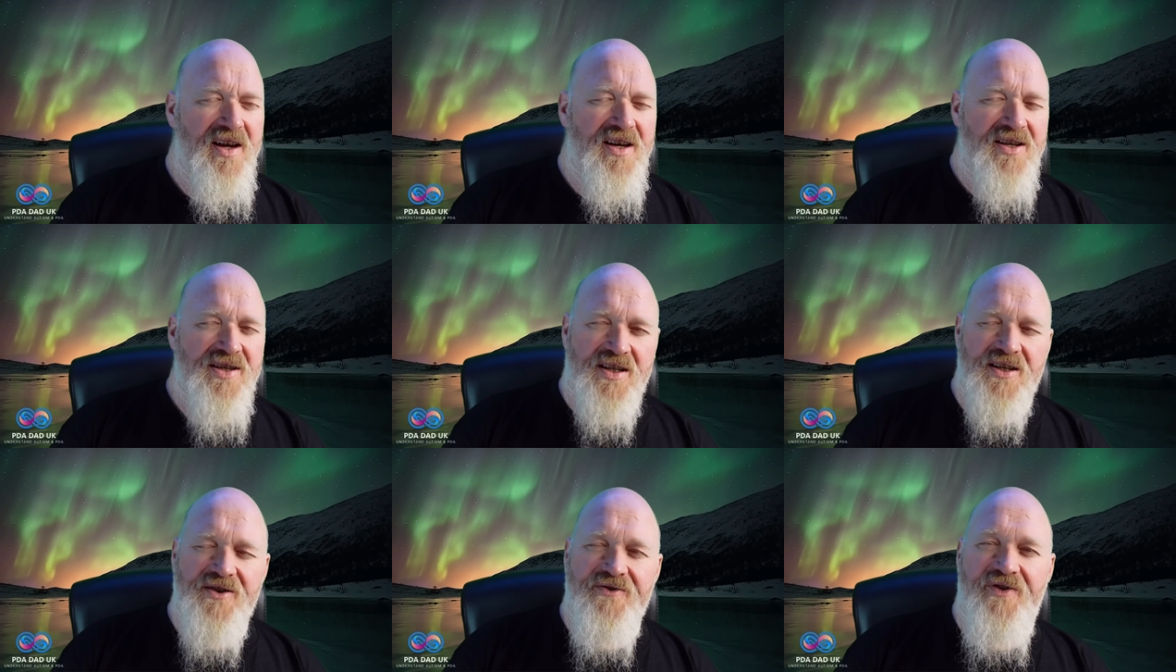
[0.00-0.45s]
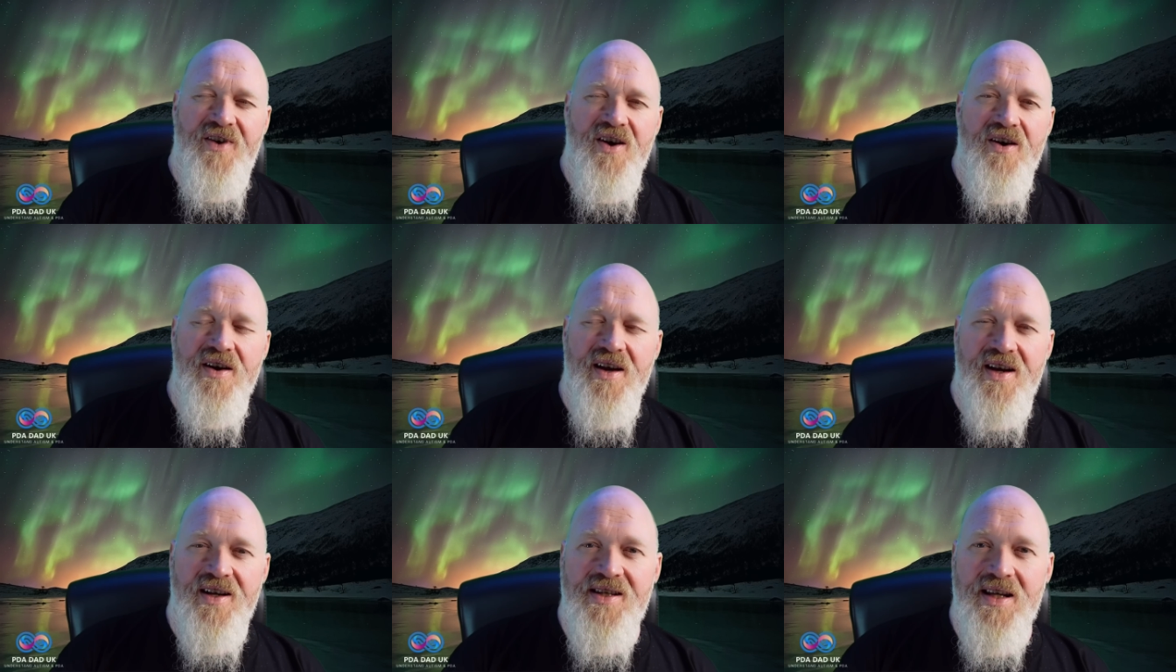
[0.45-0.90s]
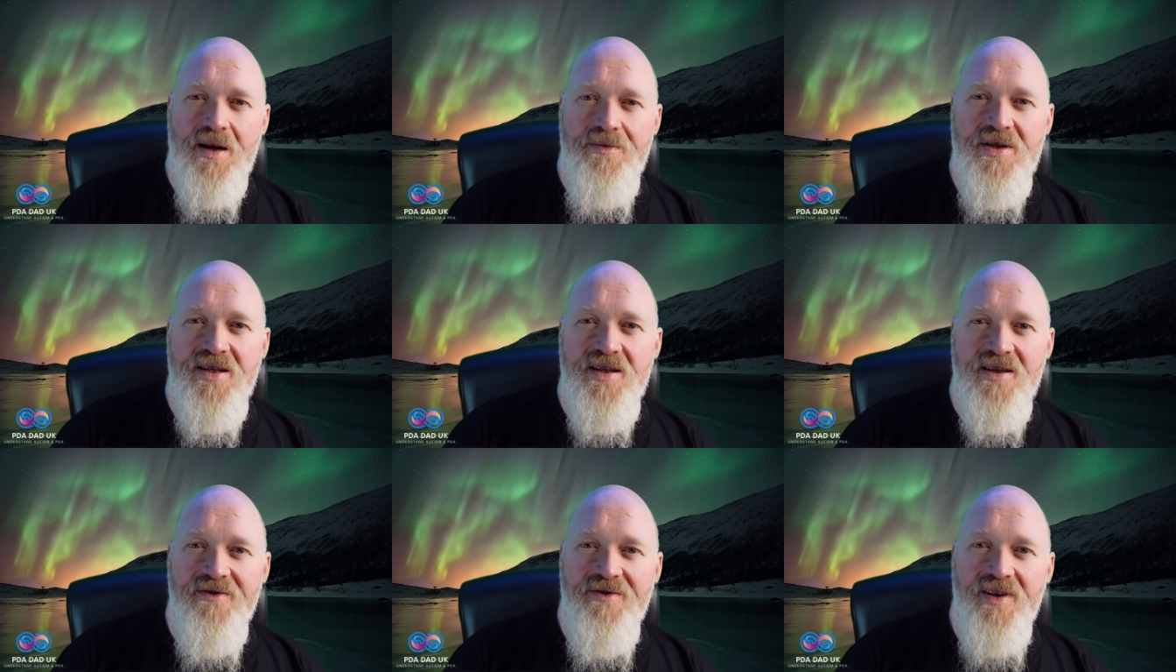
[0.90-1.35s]
She's very
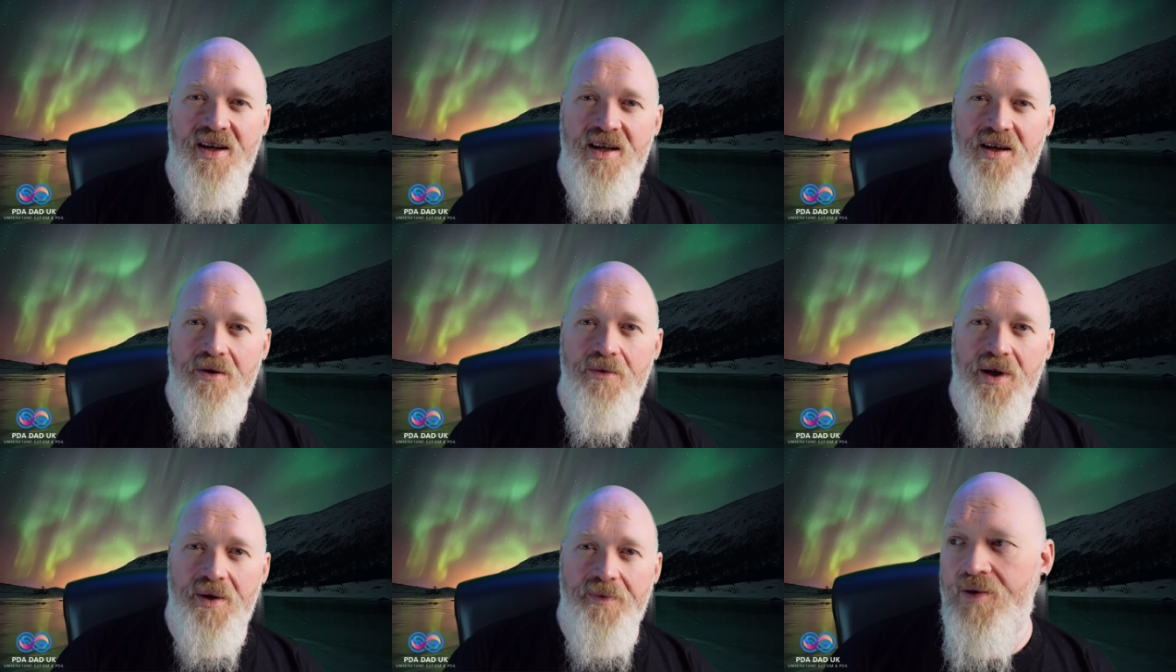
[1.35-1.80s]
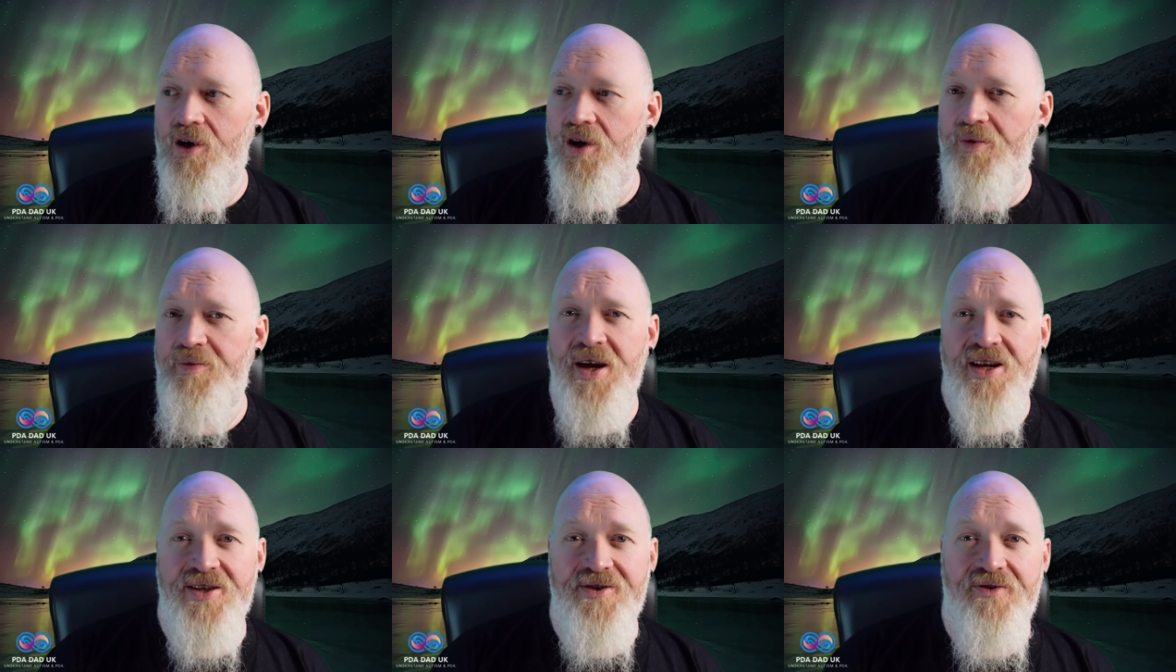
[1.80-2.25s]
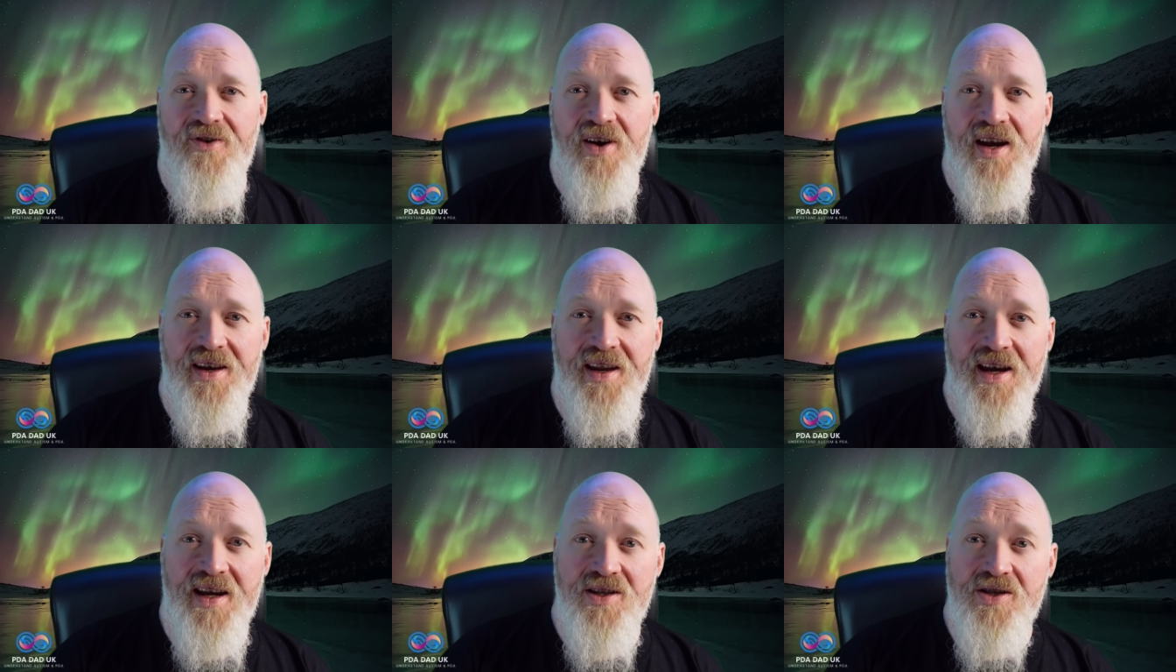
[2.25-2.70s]
accepting of anyone. Her best
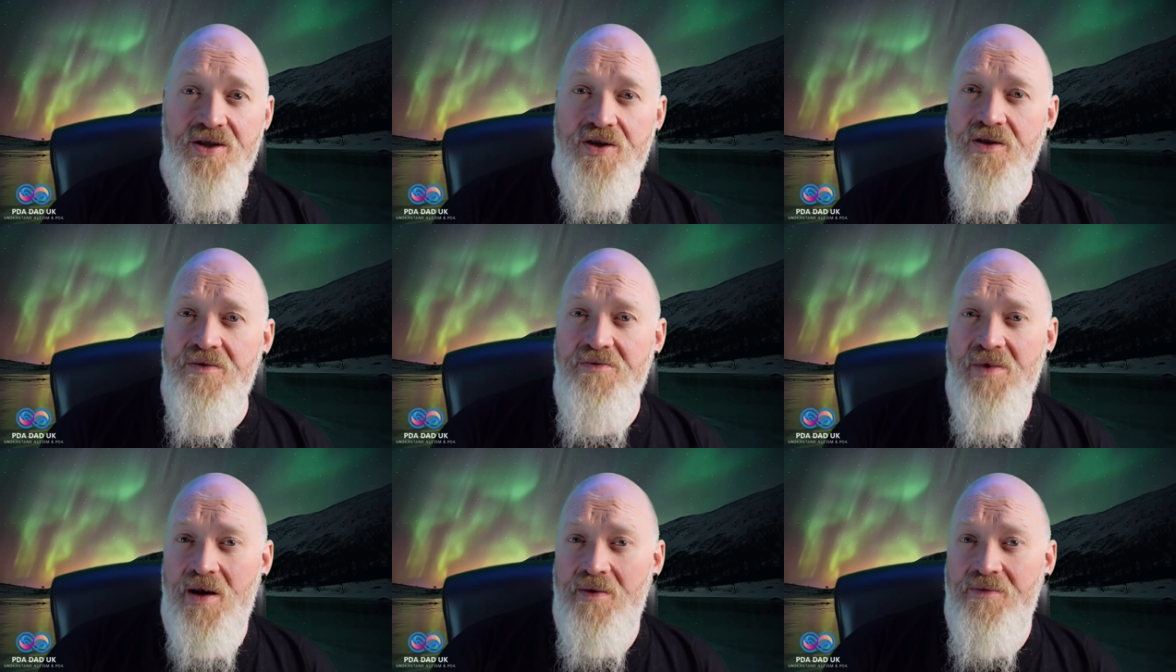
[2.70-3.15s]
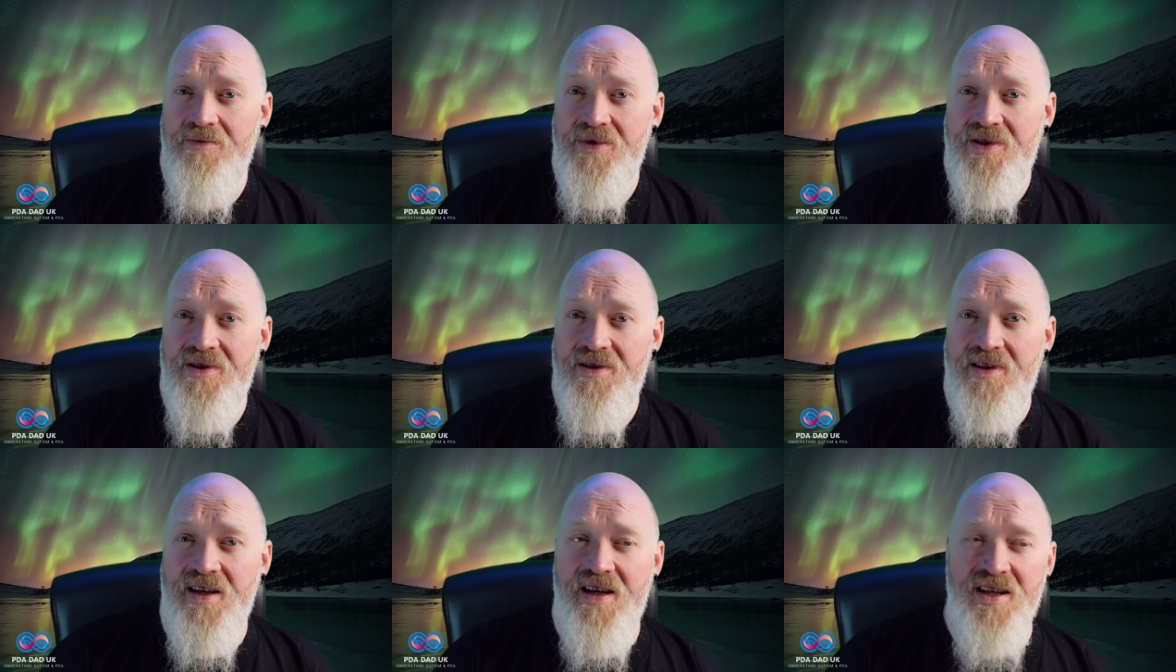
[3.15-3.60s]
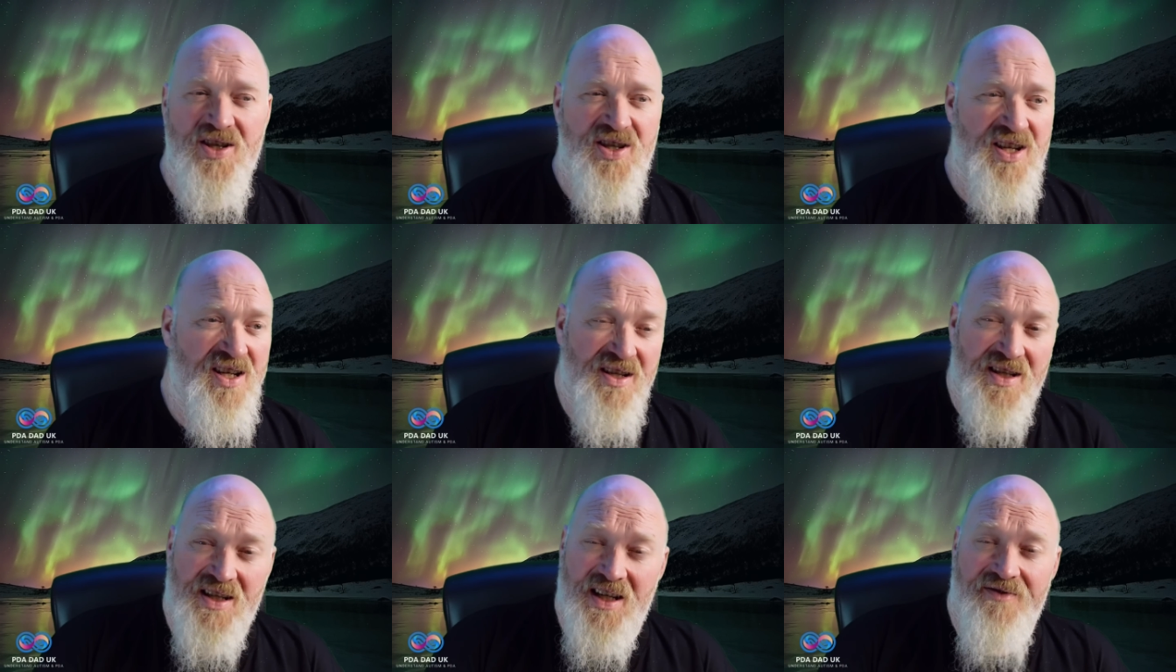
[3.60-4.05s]
friend has two mums, and
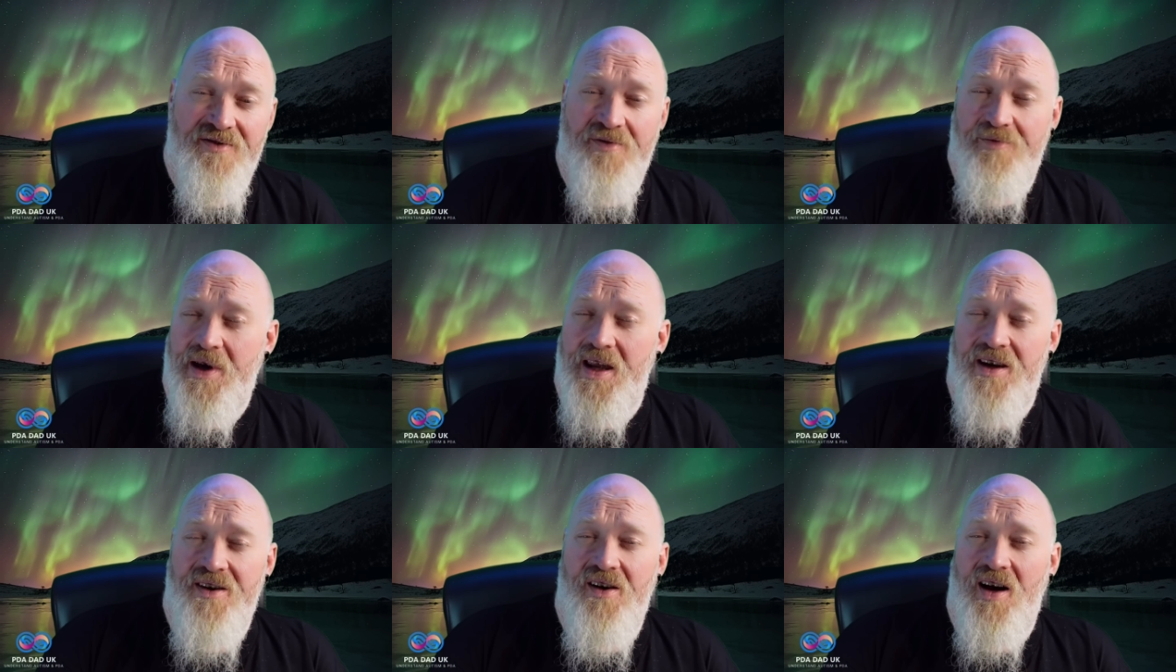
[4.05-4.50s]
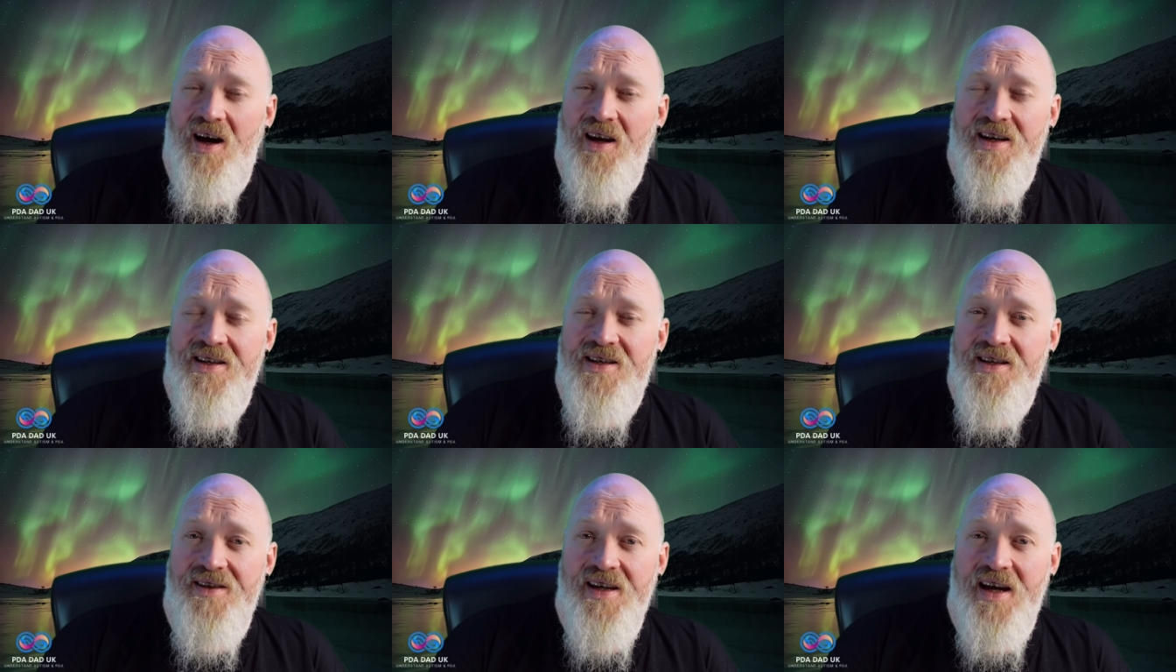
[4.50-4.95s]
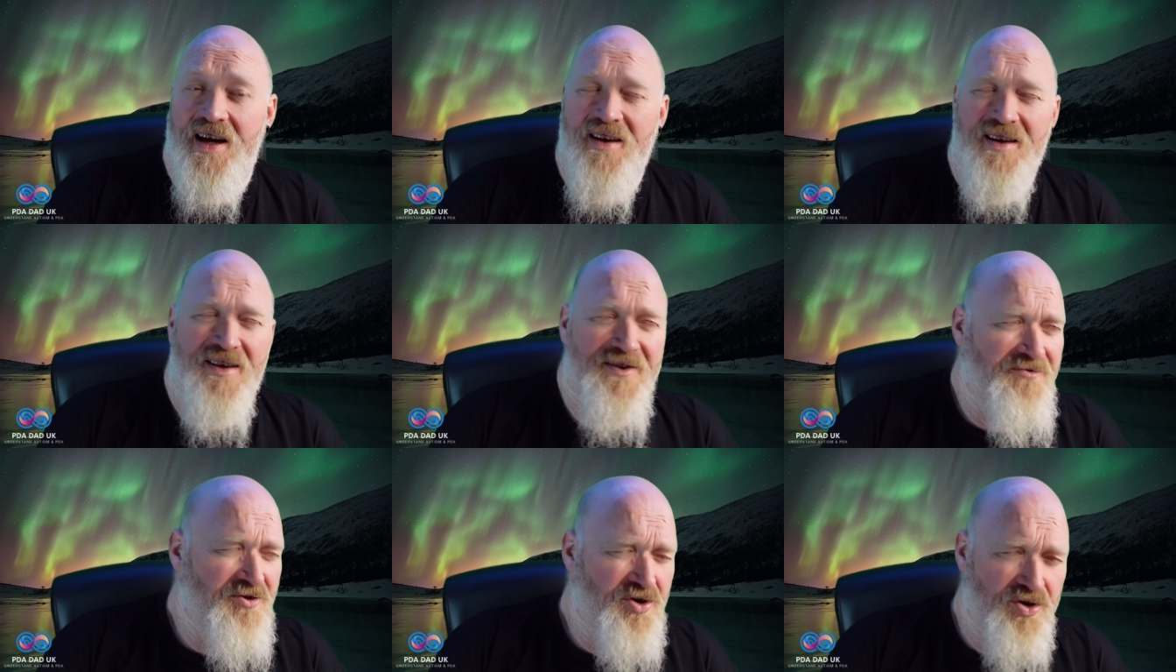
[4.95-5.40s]
she doesn't even bat an eyelid to
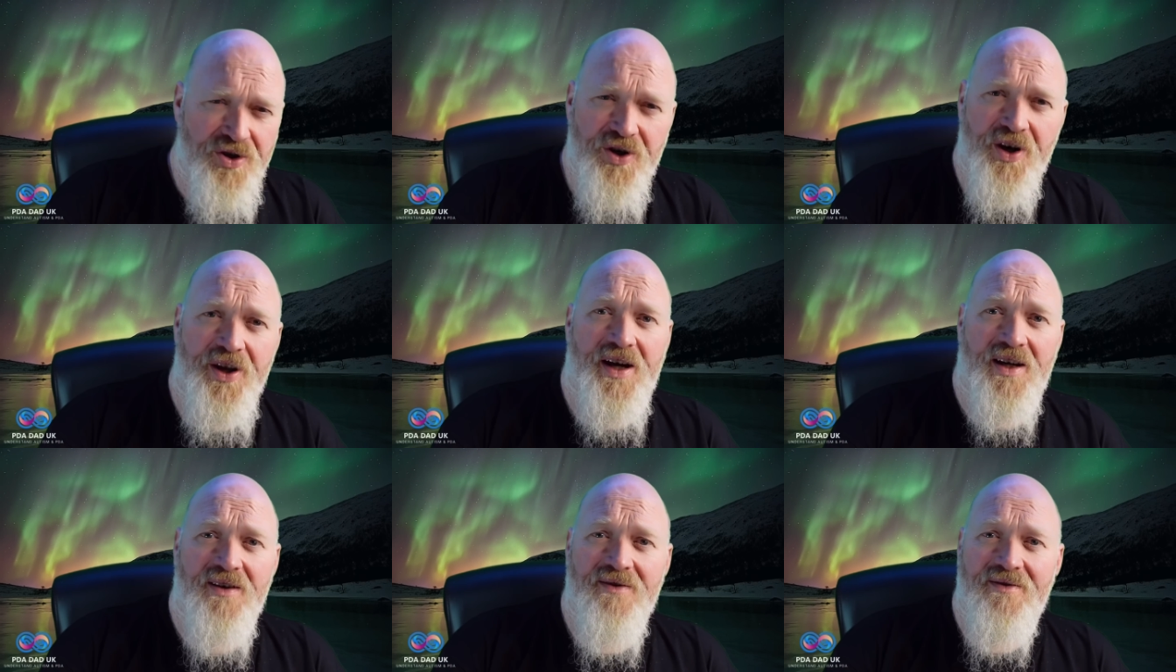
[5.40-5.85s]
that. And good on her.